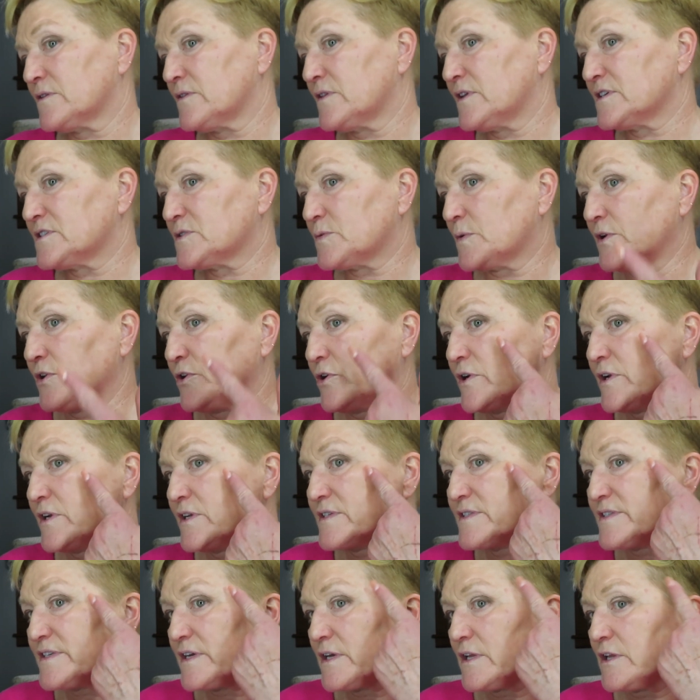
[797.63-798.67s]
this one? You're going
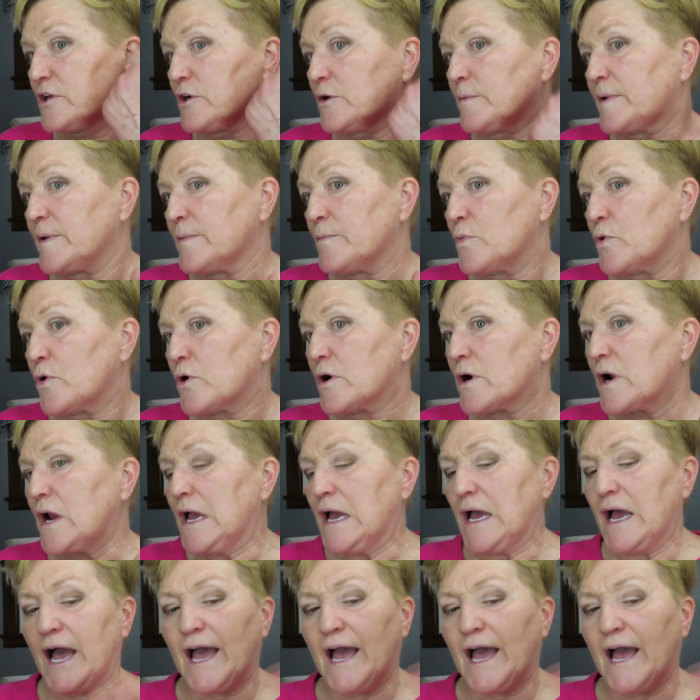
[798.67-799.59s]
to see a little bit more.